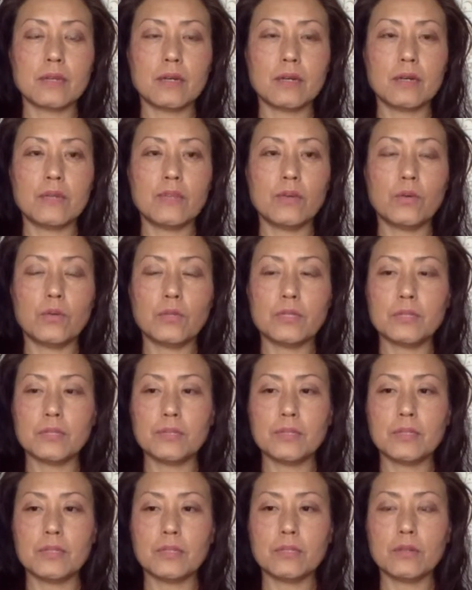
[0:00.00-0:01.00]
always
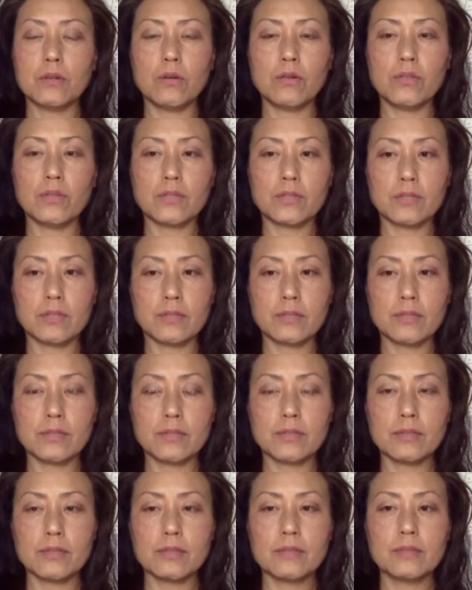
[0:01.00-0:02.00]
been an
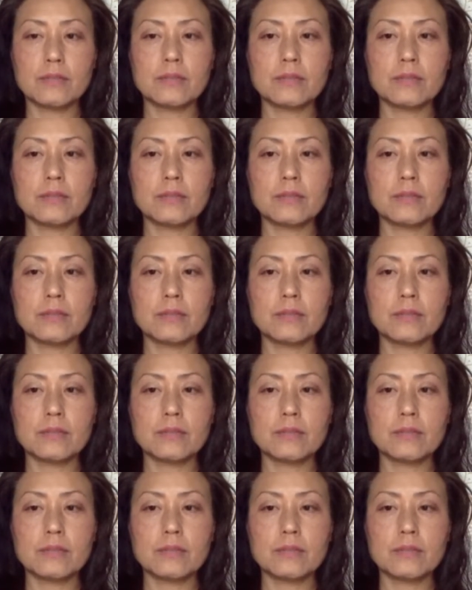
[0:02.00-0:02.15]
overgiver